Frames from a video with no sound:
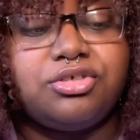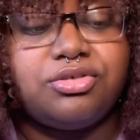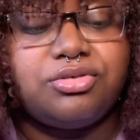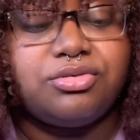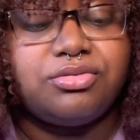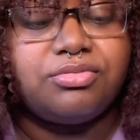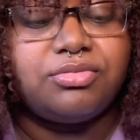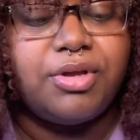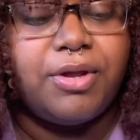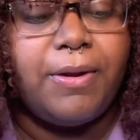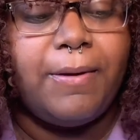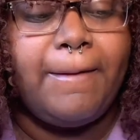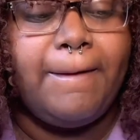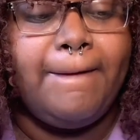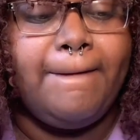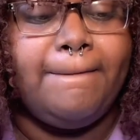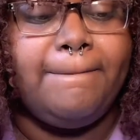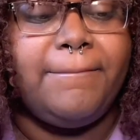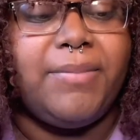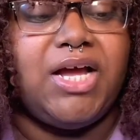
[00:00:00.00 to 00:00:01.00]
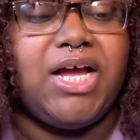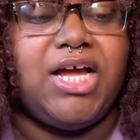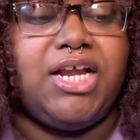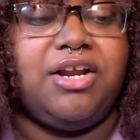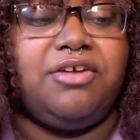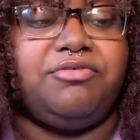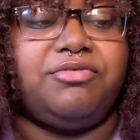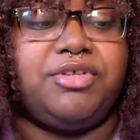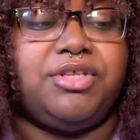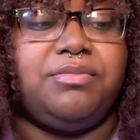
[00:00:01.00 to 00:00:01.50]
to, but I
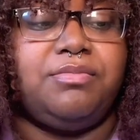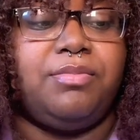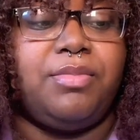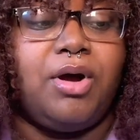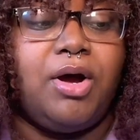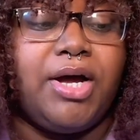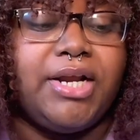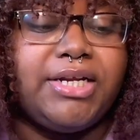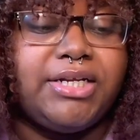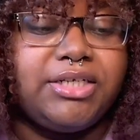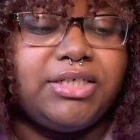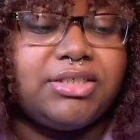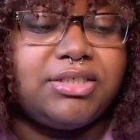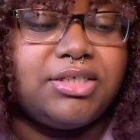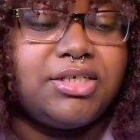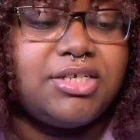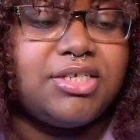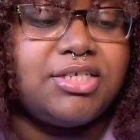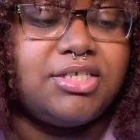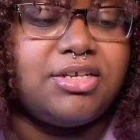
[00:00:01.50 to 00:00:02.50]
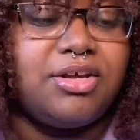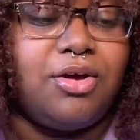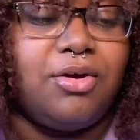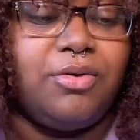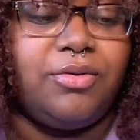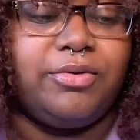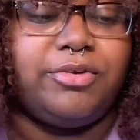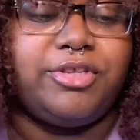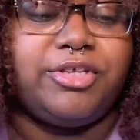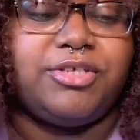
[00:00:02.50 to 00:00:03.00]
never really bought it,
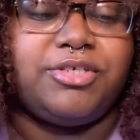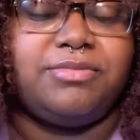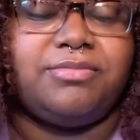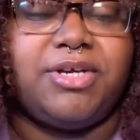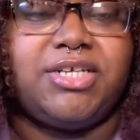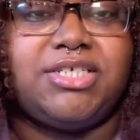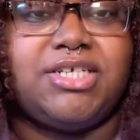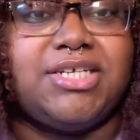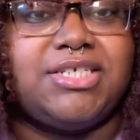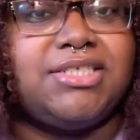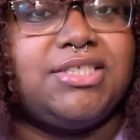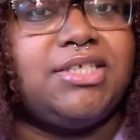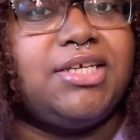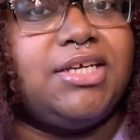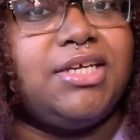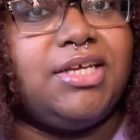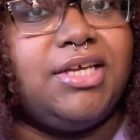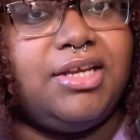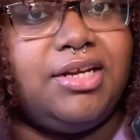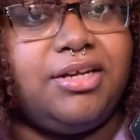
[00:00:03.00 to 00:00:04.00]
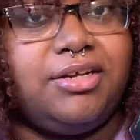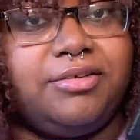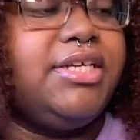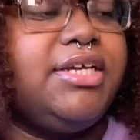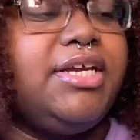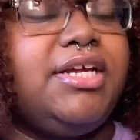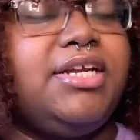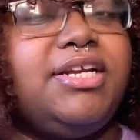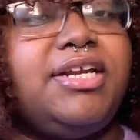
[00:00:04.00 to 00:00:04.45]
so this is my chance to get it. And